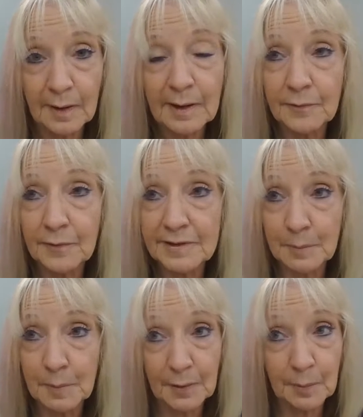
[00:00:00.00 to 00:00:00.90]
if it's a
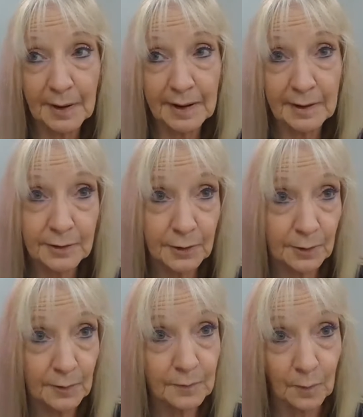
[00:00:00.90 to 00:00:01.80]
mother, bring in
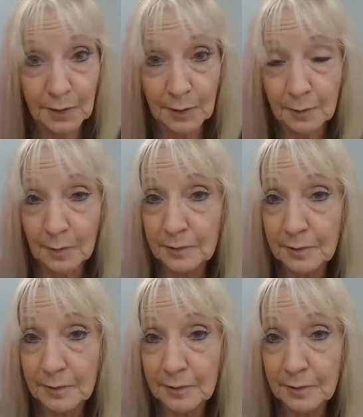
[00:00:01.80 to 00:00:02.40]
your 4-year-old